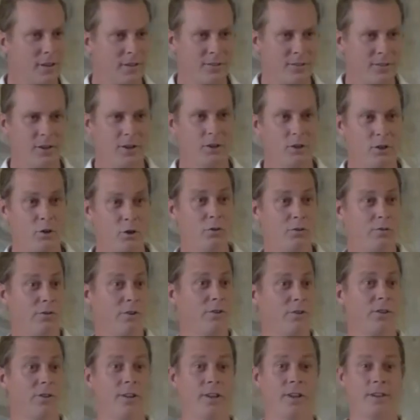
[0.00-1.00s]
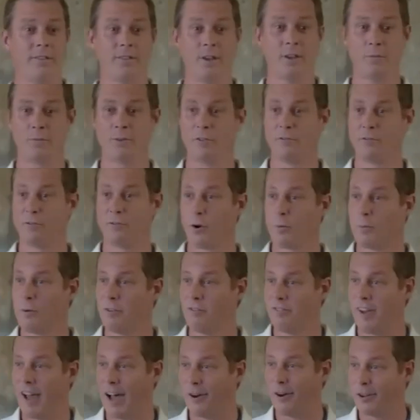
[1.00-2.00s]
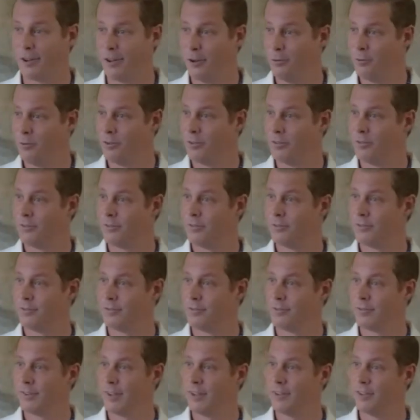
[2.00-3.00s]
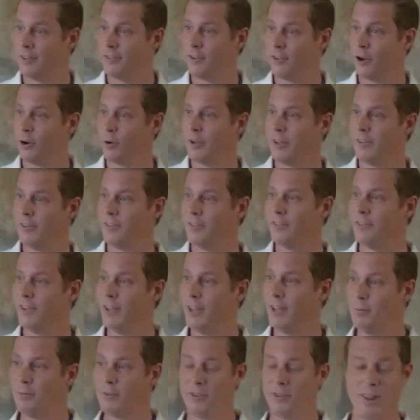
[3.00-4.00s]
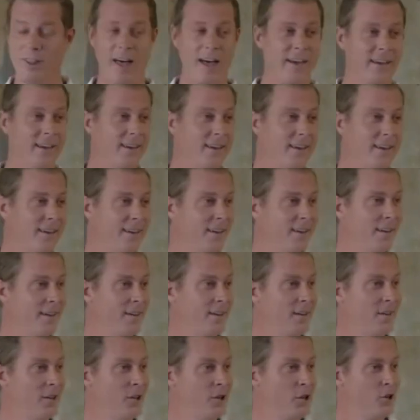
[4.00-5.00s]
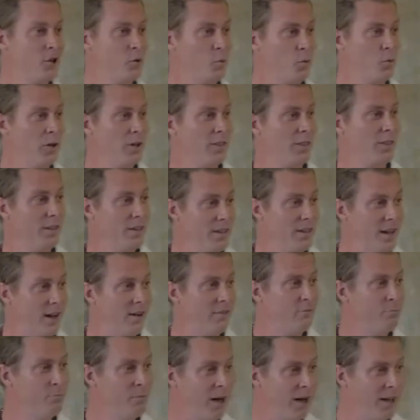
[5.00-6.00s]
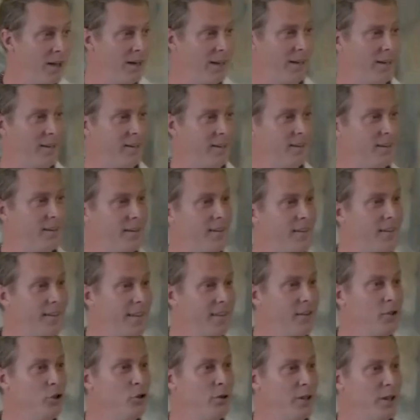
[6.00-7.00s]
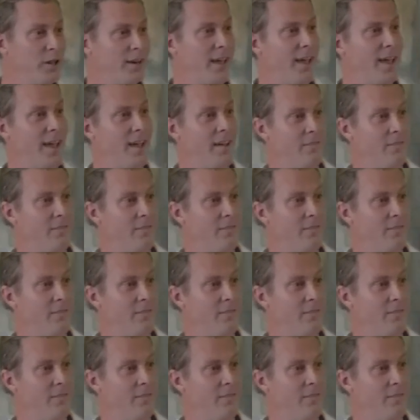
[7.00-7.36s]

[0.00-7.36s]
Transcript: It's a universally accepted form of value. And so it seems like with enough money, you can